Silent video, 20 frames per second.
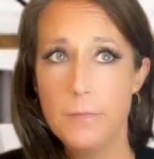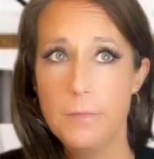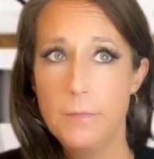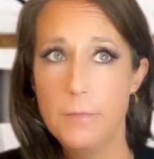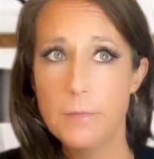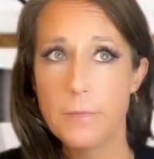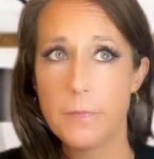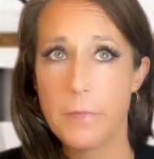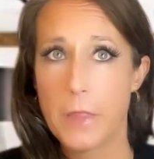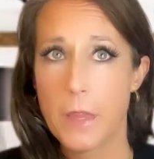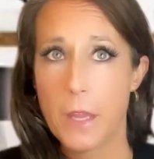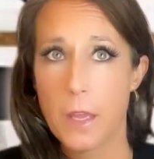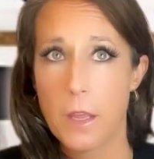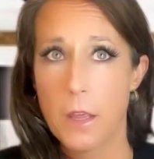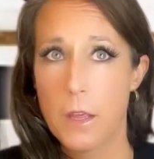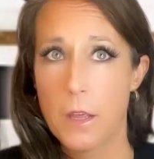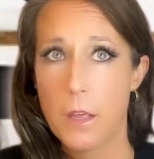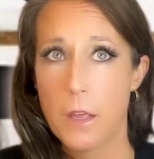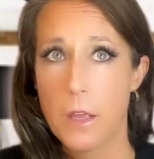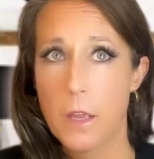
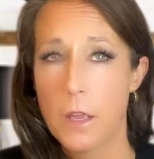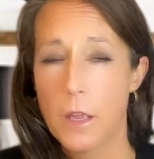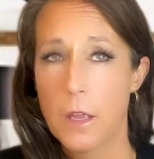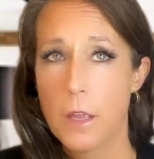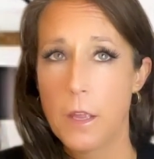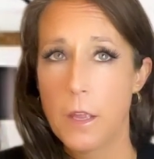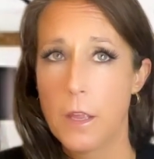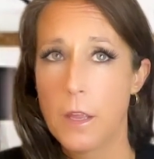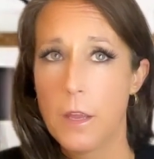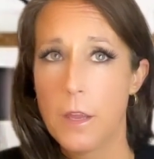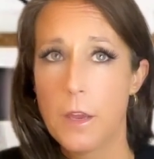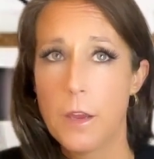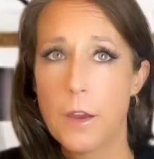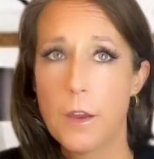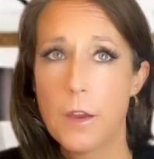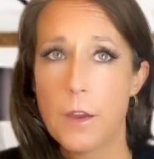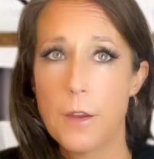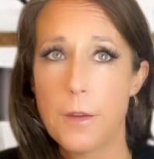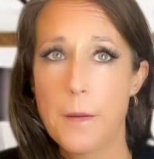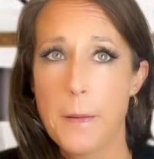
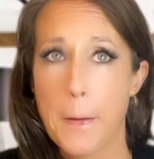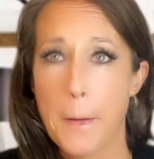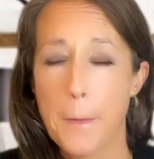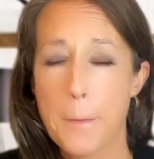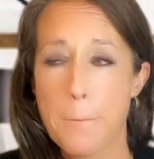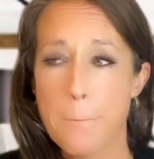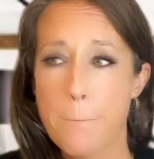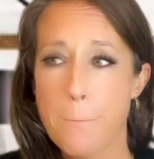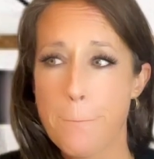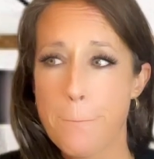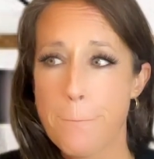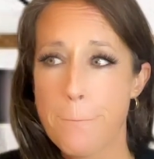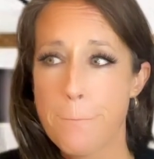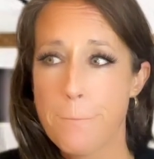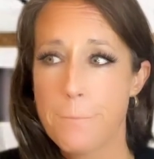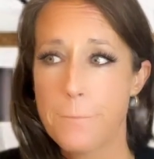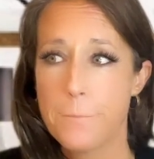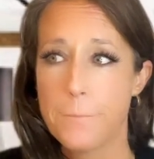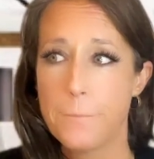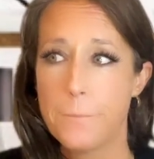
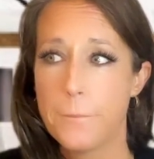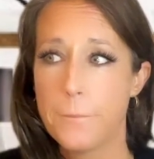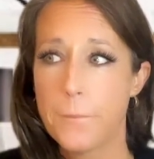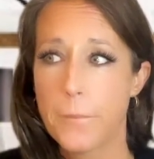No one is speaking in this clip.